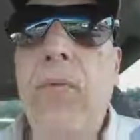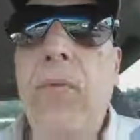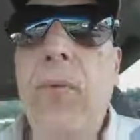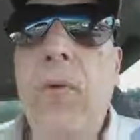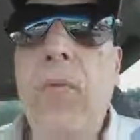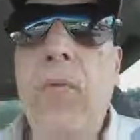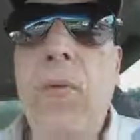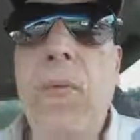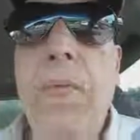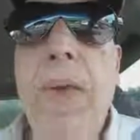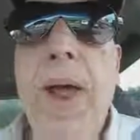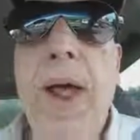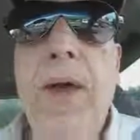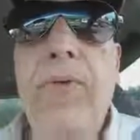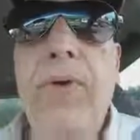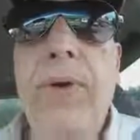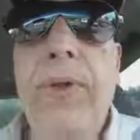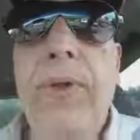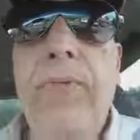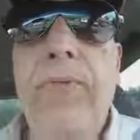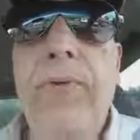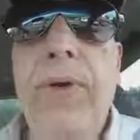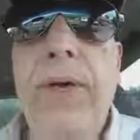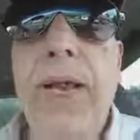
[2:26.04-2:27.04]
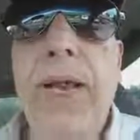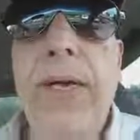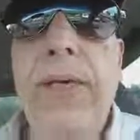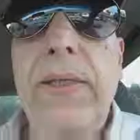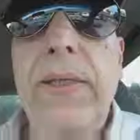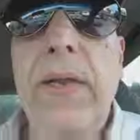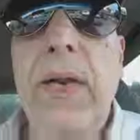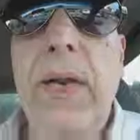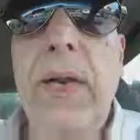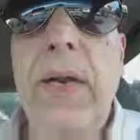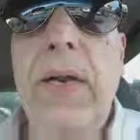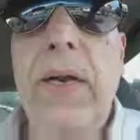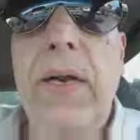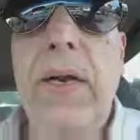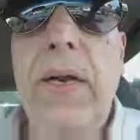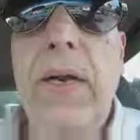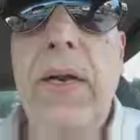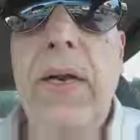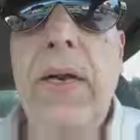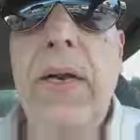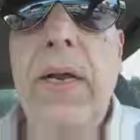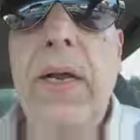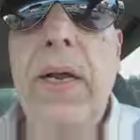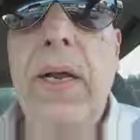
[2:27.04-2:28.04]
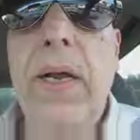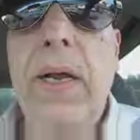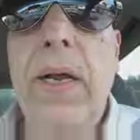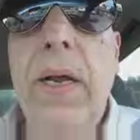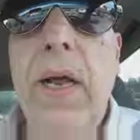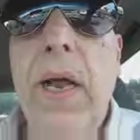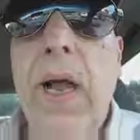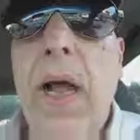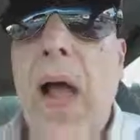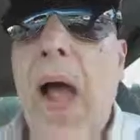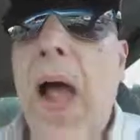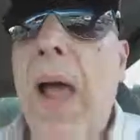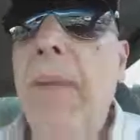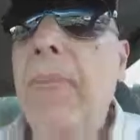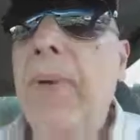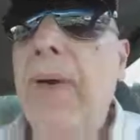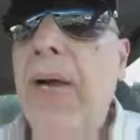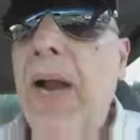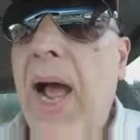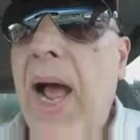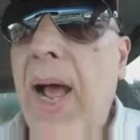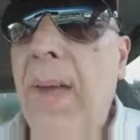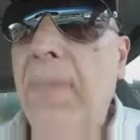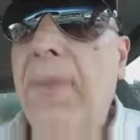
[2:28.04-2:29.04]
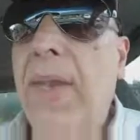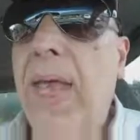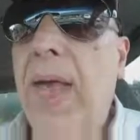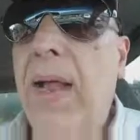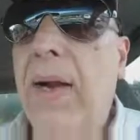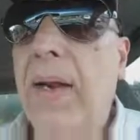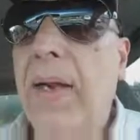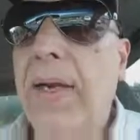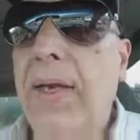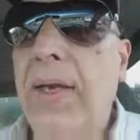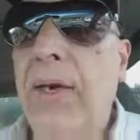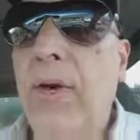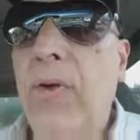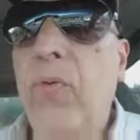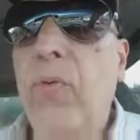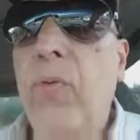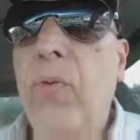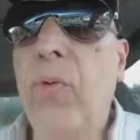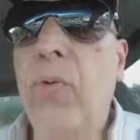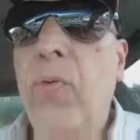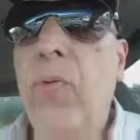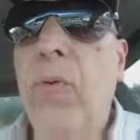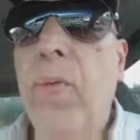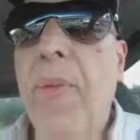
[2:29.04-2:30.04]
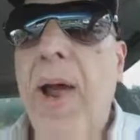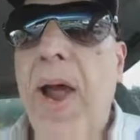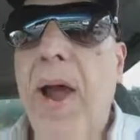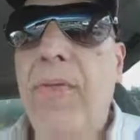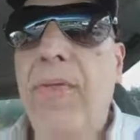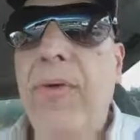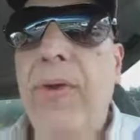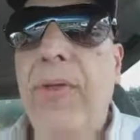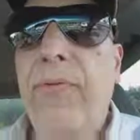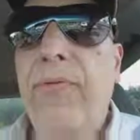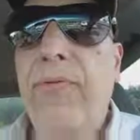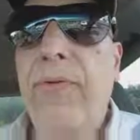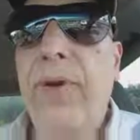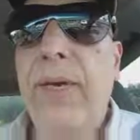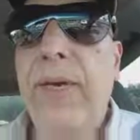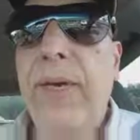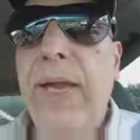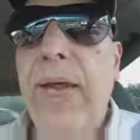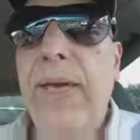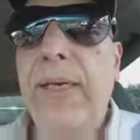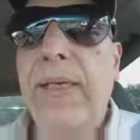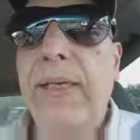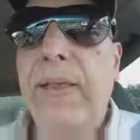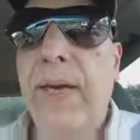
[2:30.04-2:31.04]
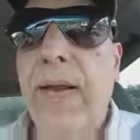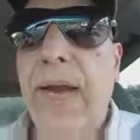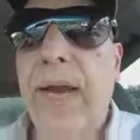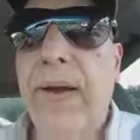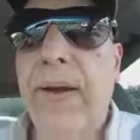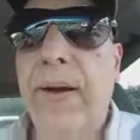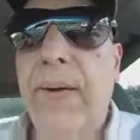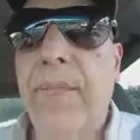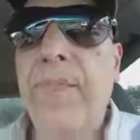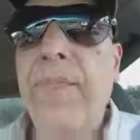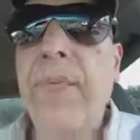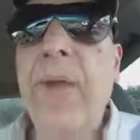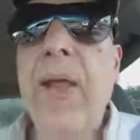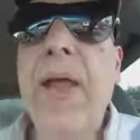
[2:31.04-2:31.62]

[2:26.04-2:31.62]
we were married 3 days later. I mean, I'm telling you, we were married 3 days later.